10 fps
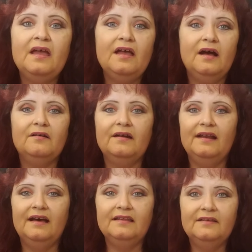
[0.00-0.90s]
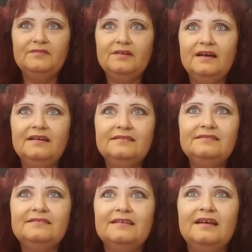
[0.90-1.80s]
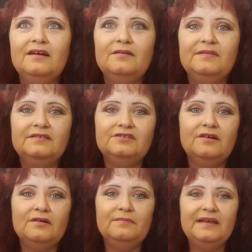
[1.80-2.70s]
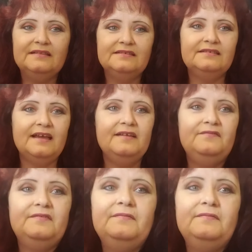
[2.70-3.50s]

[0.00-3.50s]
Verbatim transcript: All right, I love you guys. I hope that y'all are being safe.